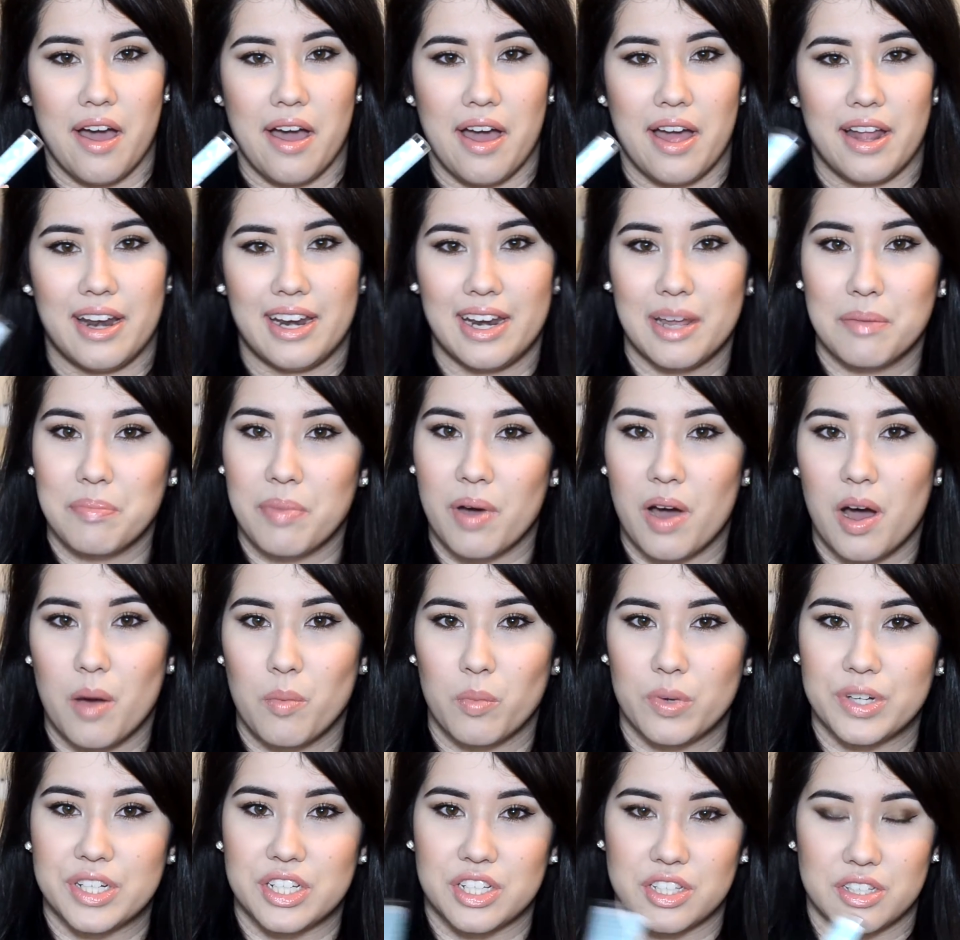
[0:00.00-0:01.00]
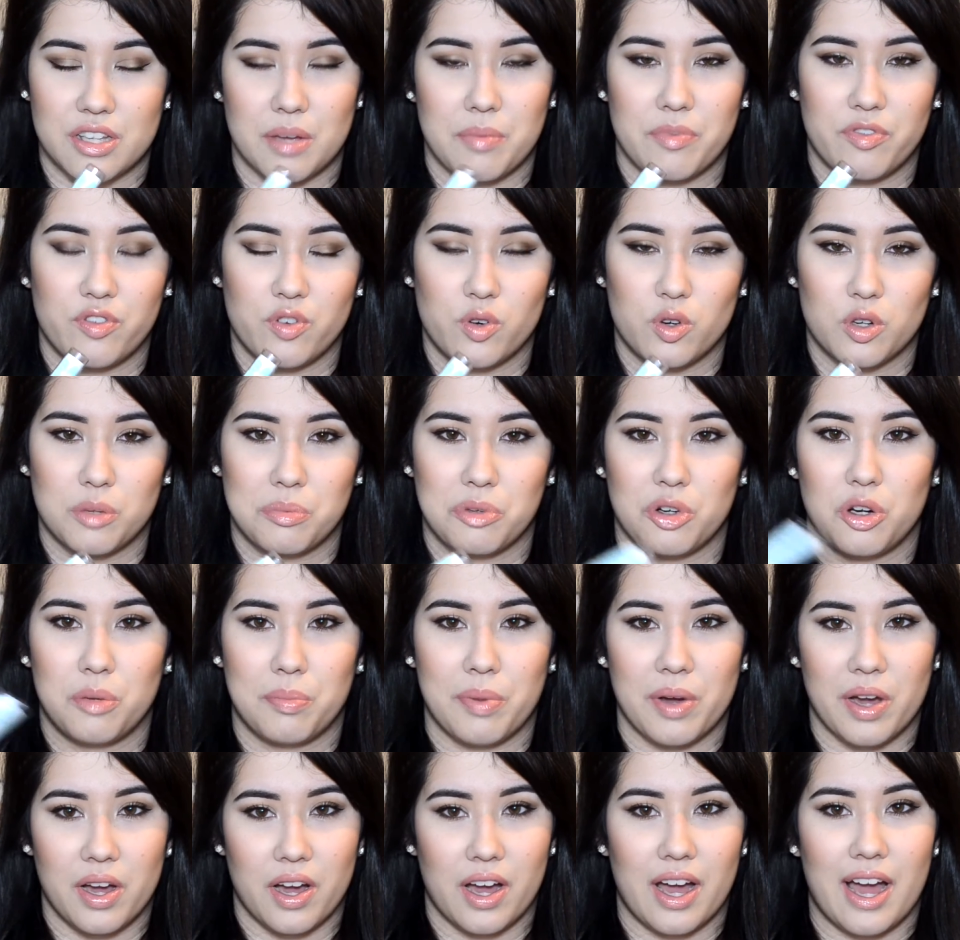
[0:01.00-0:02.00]
lip balm which is affordable
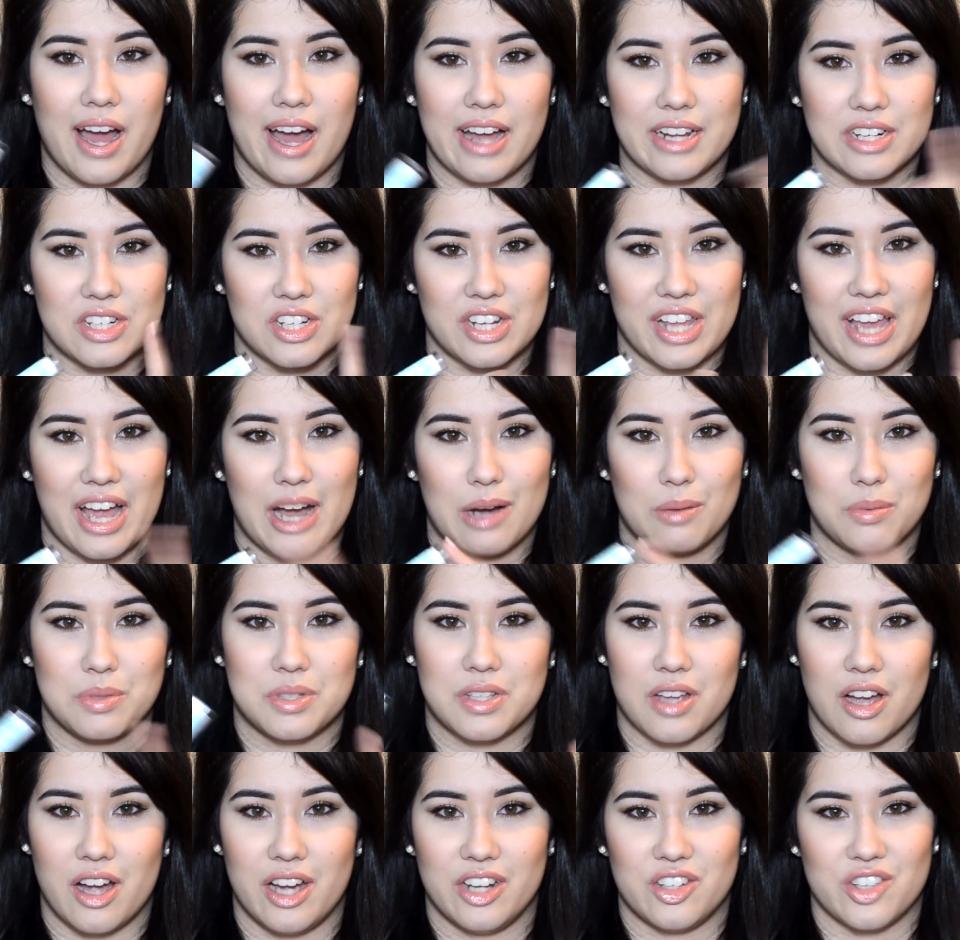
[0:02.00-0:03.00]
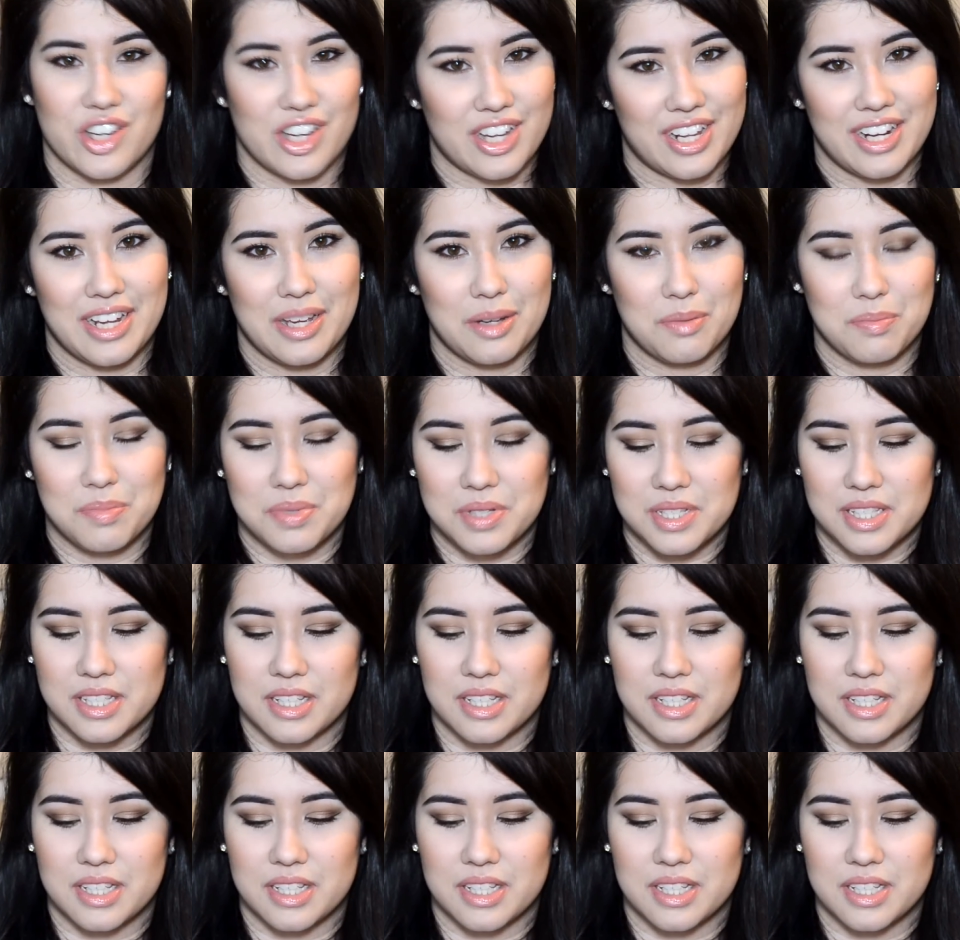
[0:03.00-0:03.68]
but actually helps to hydrate your lips.